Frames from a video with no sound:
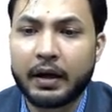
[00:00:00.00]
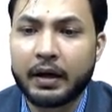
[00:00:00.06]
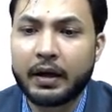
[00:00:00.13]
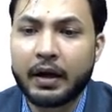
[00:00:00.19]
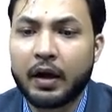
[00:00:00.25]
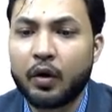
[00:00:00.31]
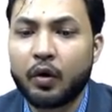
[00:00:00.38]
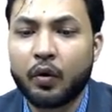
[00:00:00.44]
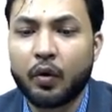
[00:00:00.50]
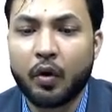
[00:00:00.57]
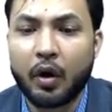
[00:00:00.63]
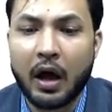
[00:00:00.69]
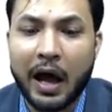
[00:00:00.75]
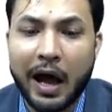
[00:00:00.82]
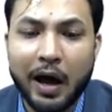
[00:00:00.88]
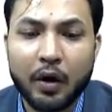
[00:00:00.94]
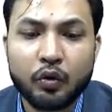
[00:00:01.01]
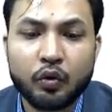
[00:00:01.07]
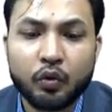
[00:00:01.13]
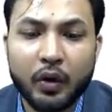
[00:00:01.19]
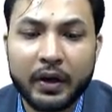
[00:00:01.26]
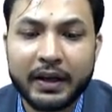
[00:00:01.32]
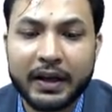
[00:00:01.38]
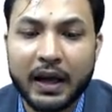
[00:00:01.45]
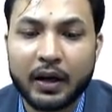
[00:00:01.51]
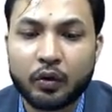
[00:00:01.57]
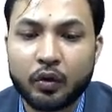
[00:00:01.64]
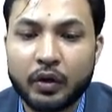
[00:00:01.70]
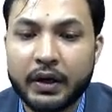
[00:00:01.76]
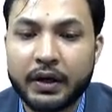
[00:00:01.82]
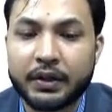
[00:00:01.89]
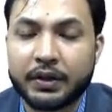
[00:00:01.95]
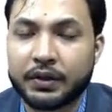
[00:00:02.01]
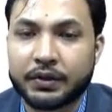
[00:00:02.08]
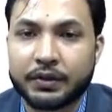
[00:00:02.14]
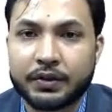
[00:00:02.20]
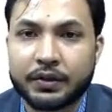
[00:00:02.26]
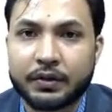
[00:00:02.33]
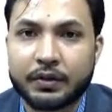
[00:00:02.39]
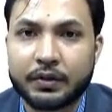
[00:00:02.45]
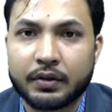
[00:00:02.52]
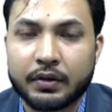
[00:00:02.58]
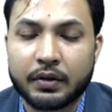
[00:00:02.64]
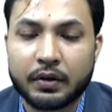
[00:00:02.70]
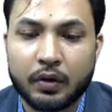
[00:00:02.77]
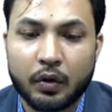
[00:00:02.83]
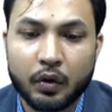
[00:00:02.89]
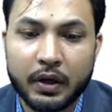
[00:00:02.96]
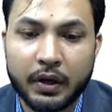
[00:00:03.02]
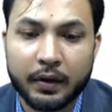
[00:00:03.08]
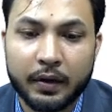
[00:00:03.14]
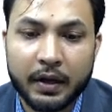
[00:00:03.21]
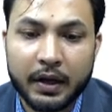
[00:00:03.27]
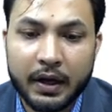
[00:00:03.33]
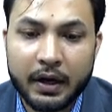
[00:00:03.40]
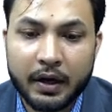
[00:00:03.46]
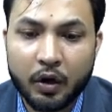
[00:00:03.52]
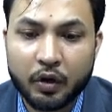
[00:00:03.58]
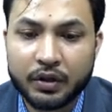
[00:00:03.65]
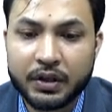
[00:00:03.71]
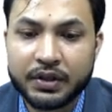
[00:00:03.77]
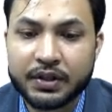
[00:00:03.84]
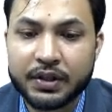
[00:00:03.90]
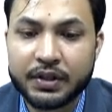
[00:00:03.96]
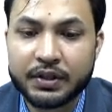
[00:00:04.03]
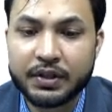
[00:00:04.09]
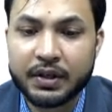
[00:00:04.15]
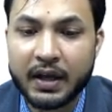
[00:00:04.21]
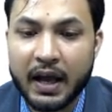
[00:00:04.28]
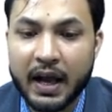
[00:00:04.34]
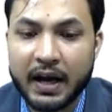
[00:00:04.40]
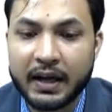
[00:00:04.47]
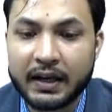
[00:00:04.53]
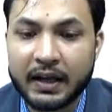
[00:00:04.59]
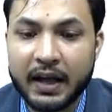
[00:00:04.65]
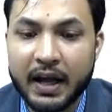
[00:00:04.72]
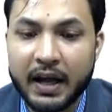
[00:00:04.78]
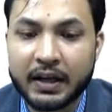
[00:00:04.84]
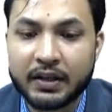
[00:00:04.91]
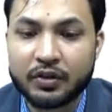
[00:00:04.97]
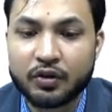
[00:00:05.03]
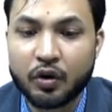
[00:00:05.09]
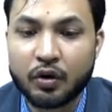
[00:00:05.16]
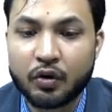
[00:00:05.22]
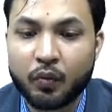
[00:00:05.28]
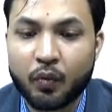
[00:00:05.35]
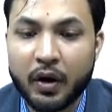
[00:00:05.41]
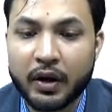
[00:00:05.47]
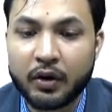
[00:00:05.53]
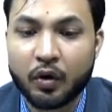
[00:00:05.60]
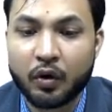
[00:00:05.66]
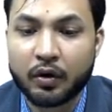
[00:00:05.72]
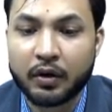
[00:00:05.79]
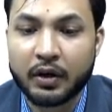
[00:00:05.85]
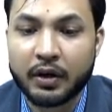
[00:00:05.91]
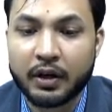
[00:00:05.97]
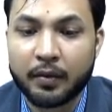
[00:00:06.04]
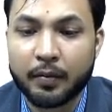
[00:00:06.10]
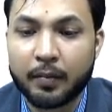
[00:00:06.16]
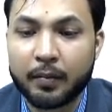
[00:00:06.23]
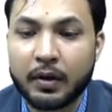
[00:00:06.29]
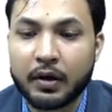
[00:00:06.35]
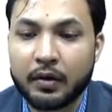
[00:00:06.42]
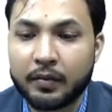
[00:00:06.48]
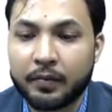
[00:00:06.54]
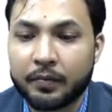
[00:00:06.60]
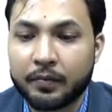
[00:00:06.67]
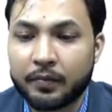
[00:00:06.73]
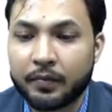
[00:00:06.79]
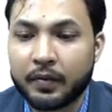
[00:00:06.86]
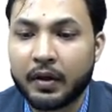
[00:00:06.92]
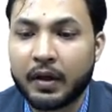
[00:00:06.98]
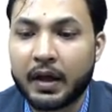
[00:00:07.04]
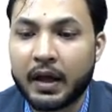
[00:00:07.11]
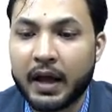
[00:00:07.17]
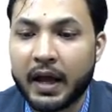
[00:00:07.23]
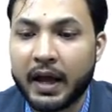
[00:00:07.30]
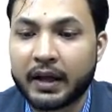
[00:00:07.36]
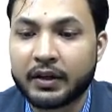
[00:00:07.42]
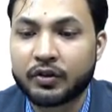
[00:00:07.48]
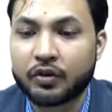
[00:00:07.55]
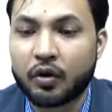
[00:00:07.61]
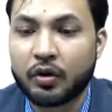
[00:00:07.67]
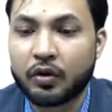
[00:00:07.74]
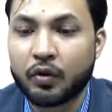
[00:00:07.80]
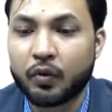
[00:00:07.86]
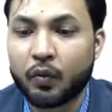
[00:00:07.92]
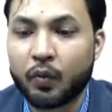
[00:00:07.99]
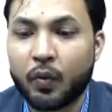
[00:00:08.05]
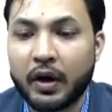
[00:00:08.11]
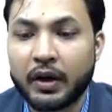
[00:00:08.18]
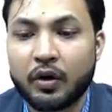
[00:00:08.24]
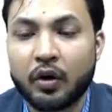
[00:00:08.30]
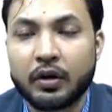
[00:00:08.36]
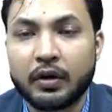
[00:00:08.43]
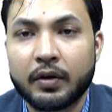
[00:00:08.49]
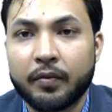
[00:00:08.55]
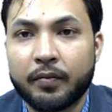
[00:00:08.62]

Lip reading: now how do I calculate this? Okay, now this is at x naught y naught. Remember, x naught y naught.